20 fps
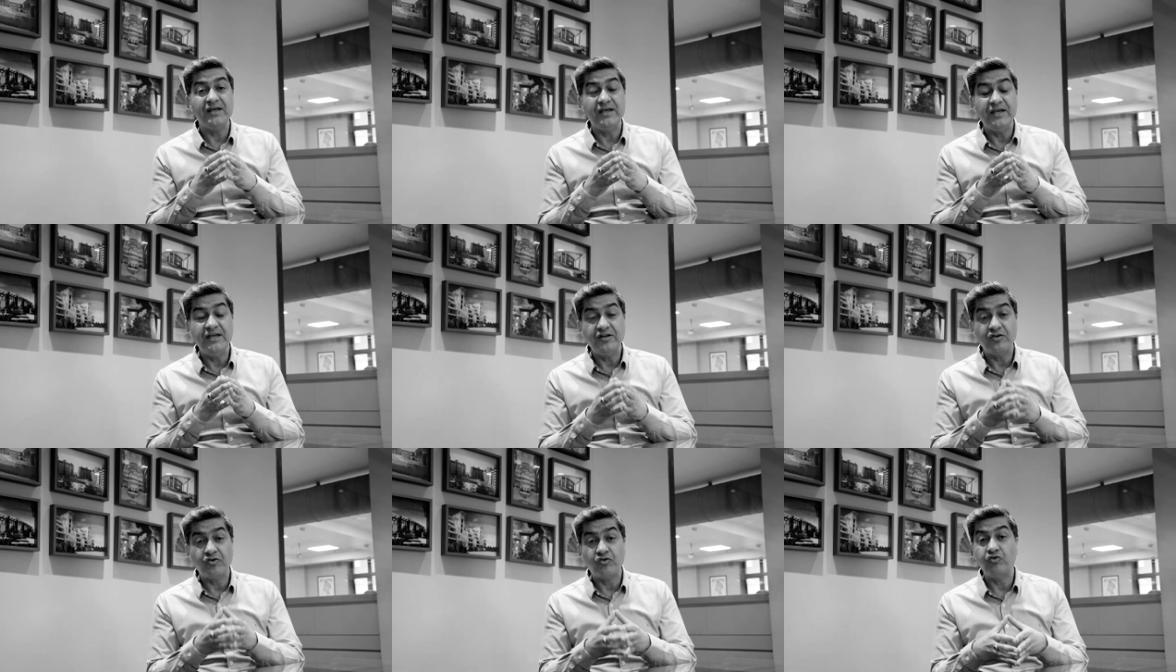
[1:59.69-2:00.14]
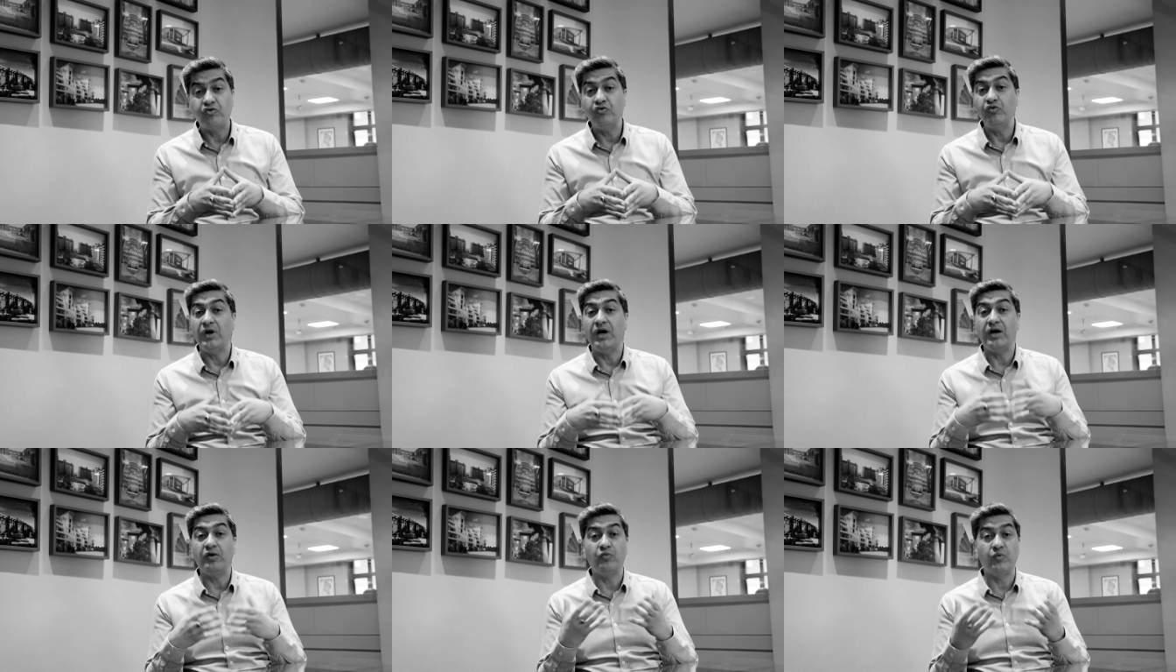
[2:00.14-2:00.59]
it
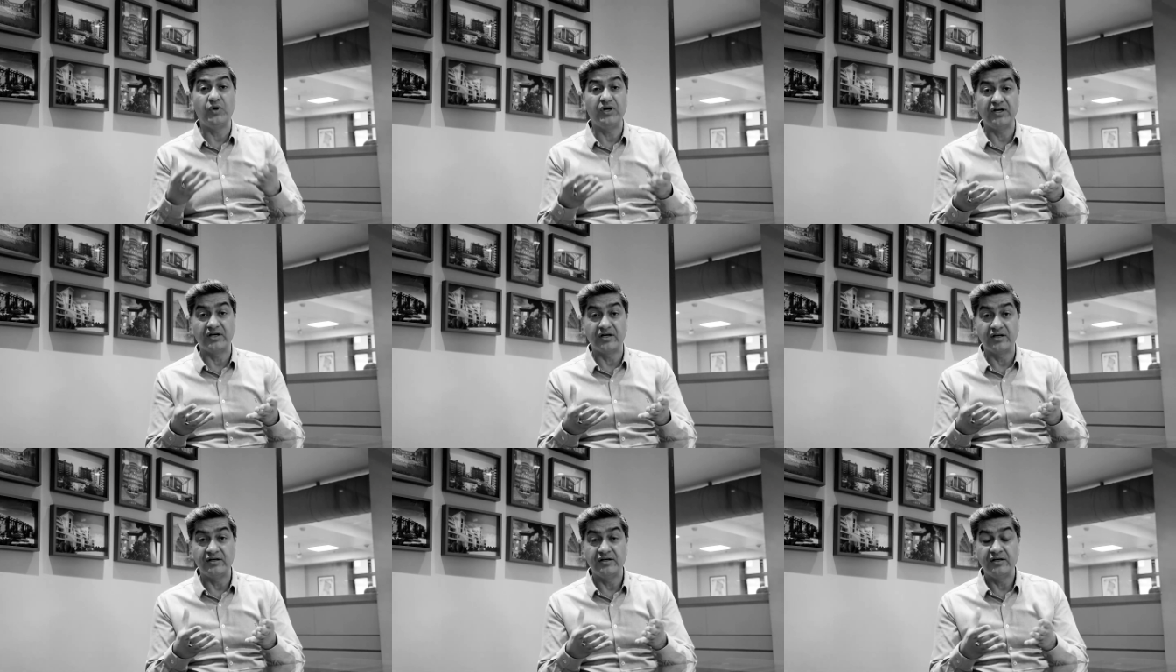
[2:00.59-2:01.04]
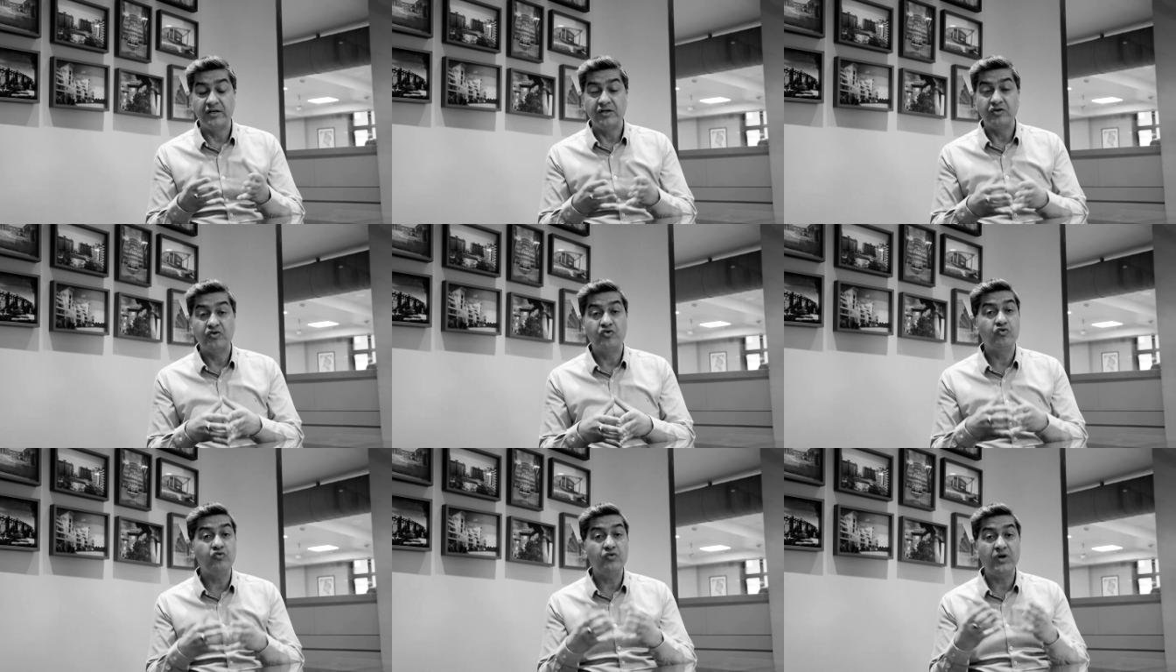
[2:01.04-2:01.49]
through our work,
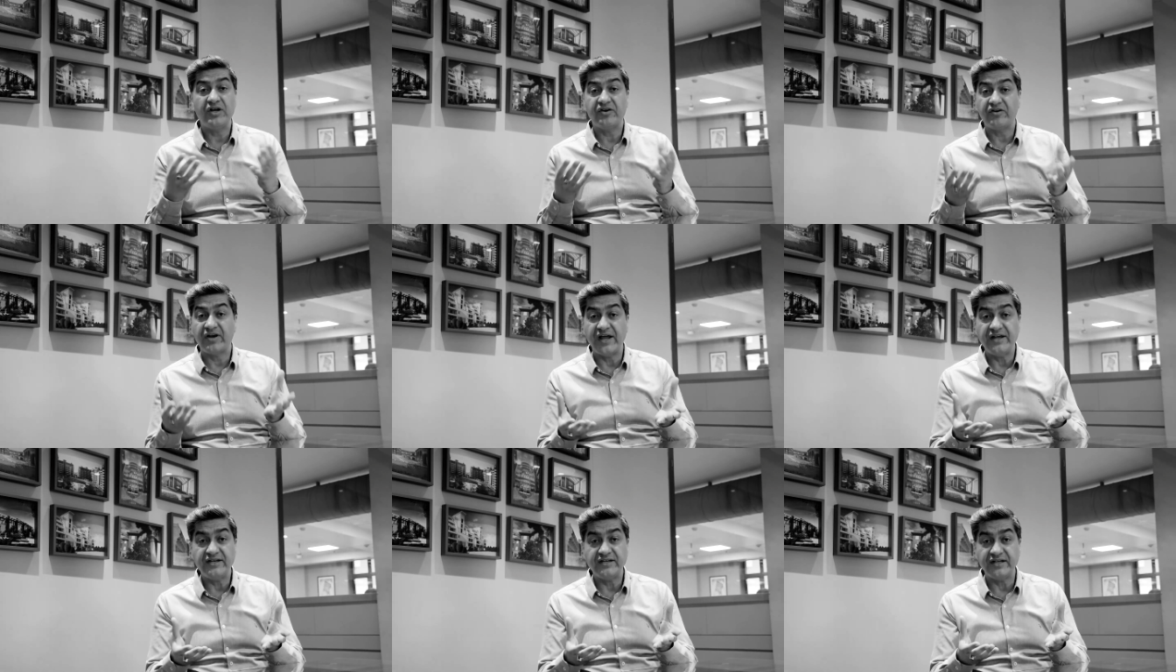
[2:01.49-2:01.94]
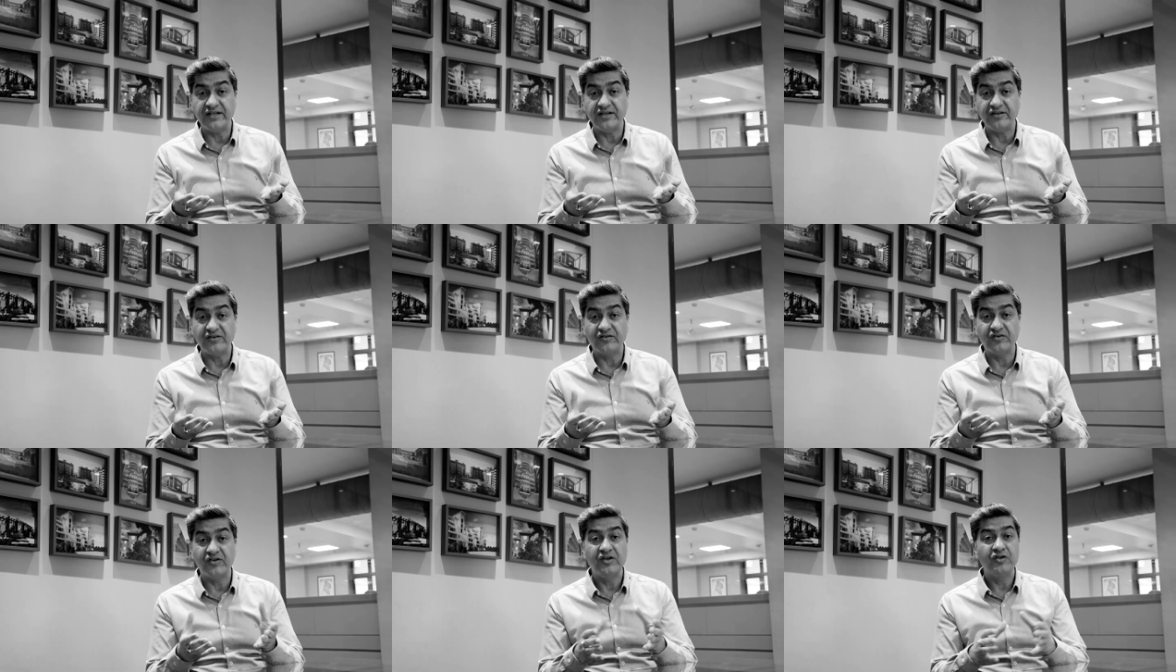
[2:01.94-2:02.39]
through our
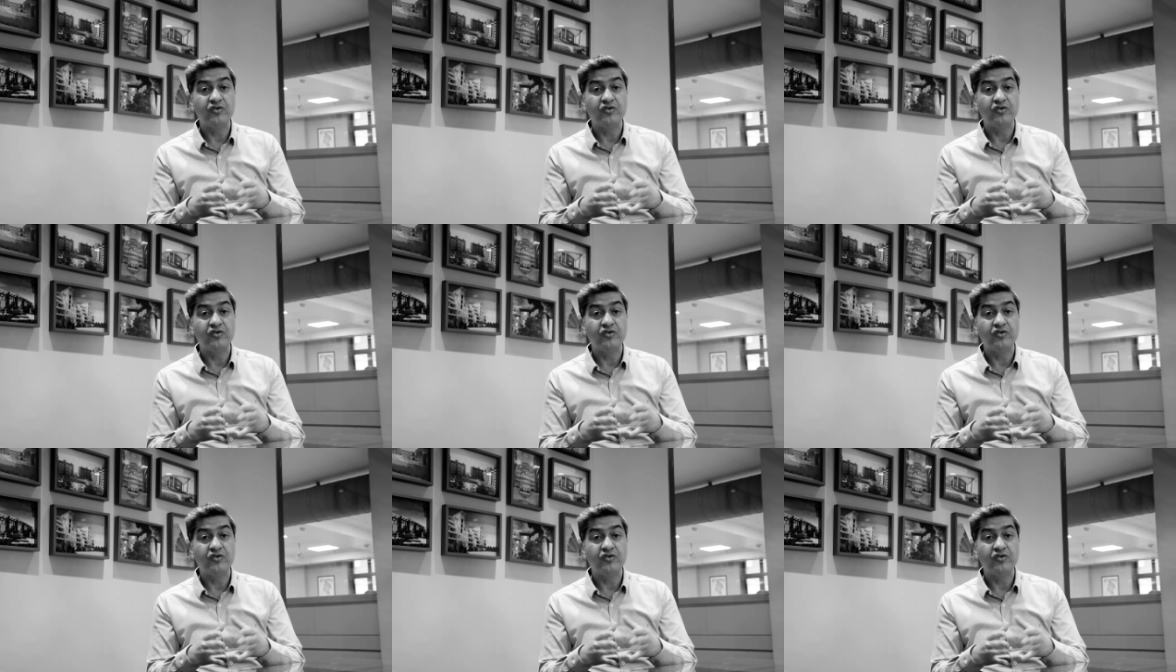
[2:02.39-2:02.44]
writings,